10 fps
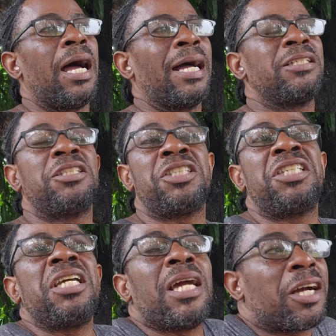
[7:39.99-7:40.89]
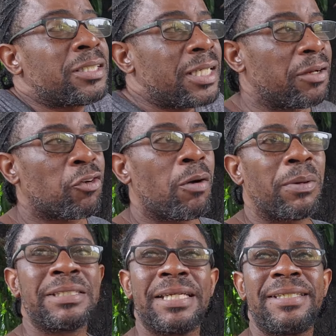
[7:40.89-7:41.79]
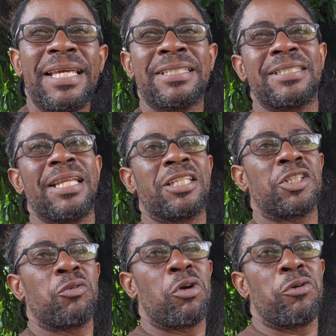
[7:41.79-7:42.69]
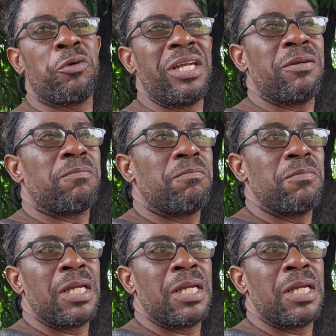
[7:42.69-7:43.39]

And she herself come up and said, this letter were written